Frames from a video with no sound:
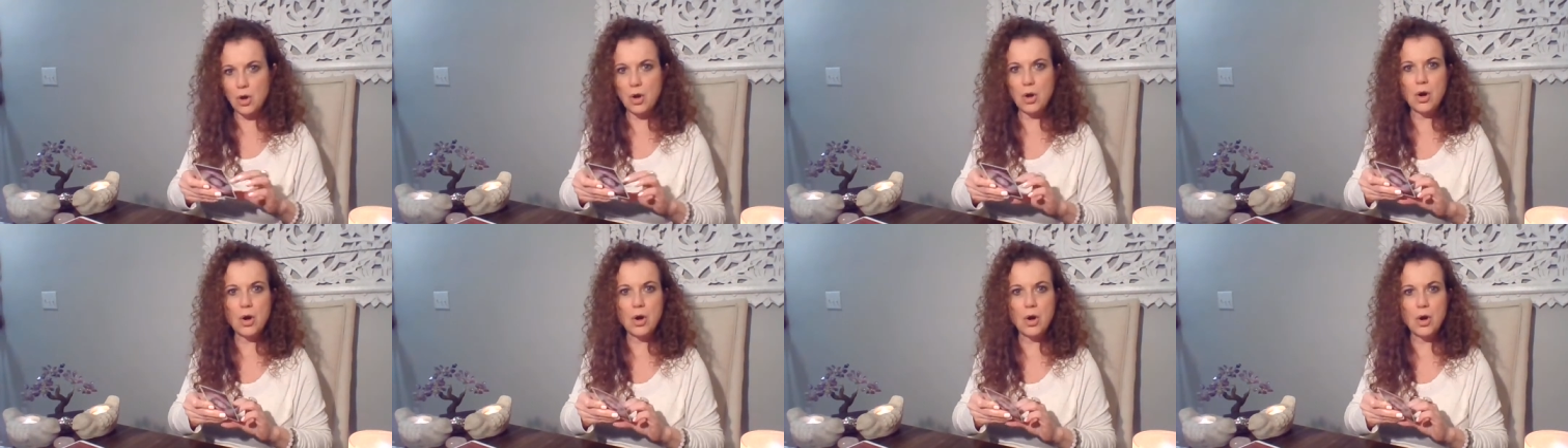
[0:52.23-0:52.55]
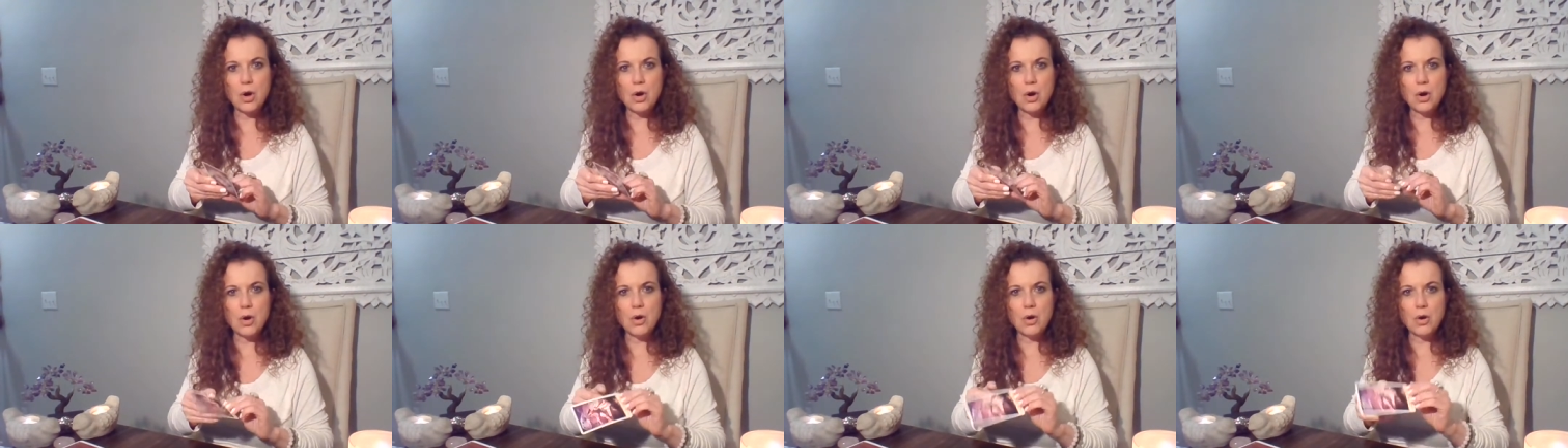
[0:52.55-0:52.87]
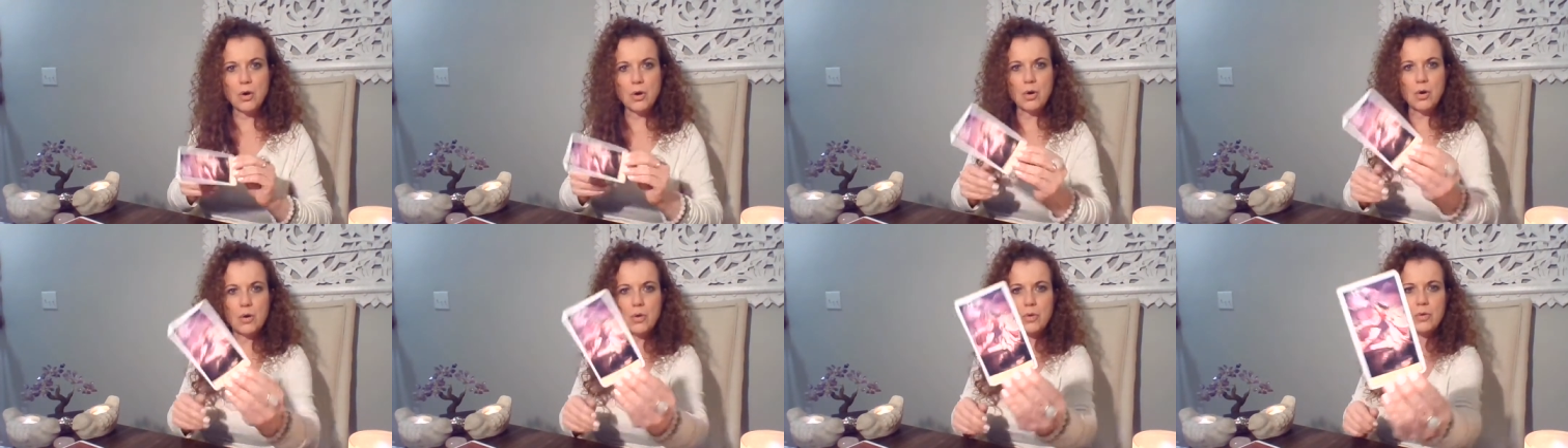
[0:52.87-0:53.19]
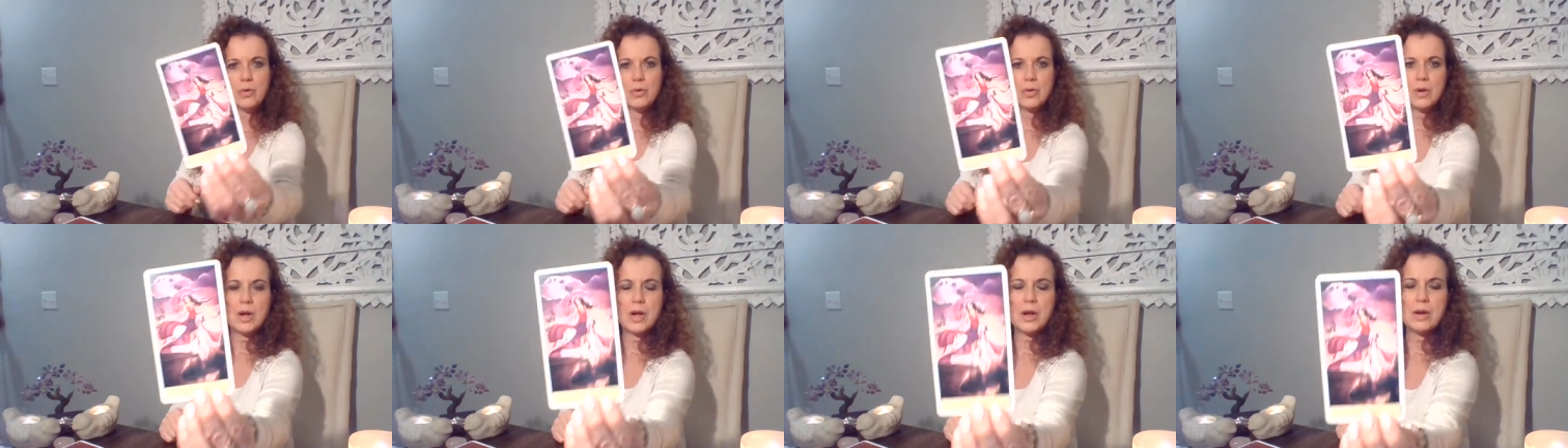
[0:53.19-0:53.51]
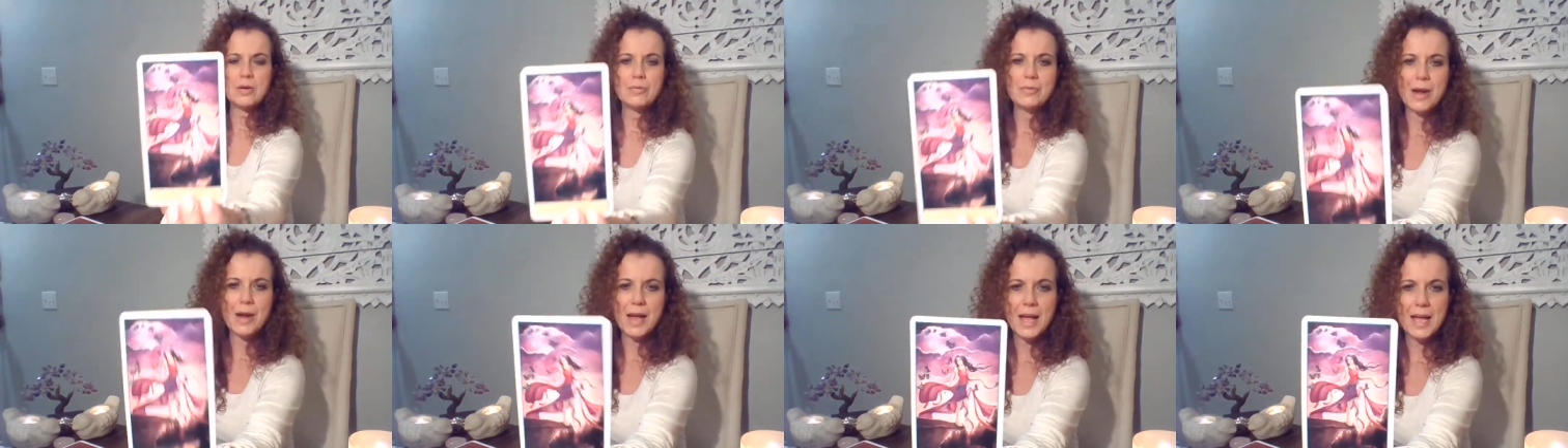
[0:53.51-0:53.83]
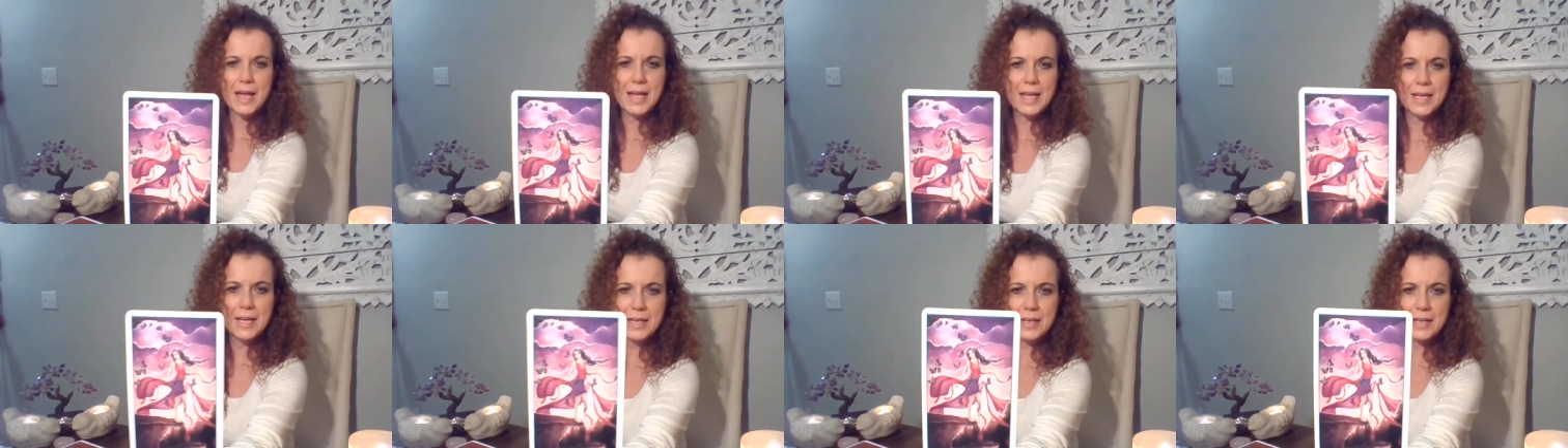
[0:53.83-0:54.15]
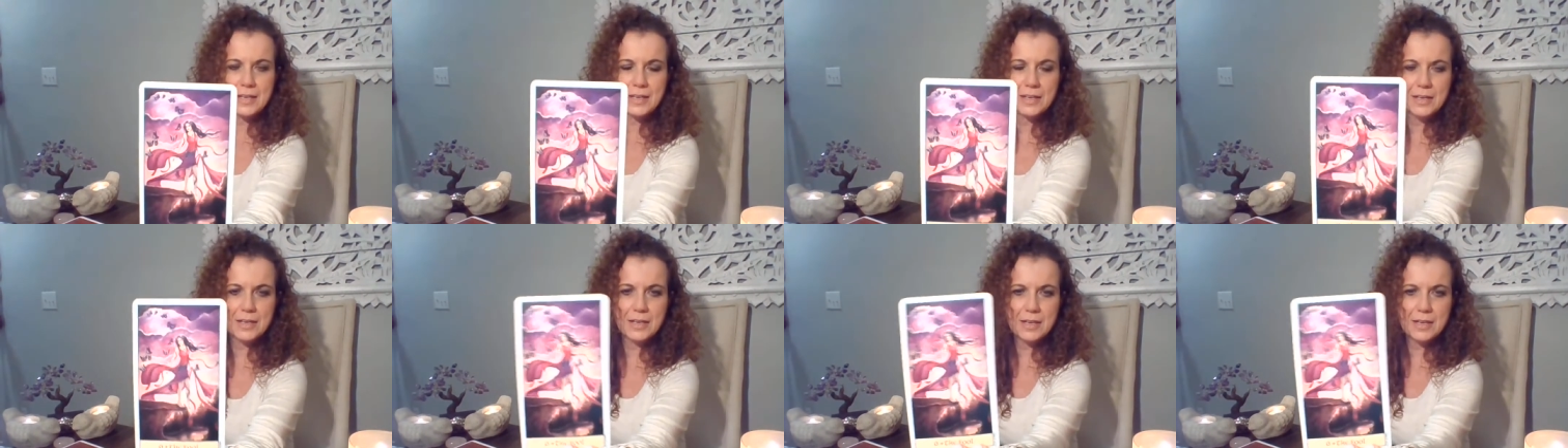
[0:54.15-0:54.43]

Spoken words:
Oh, all right.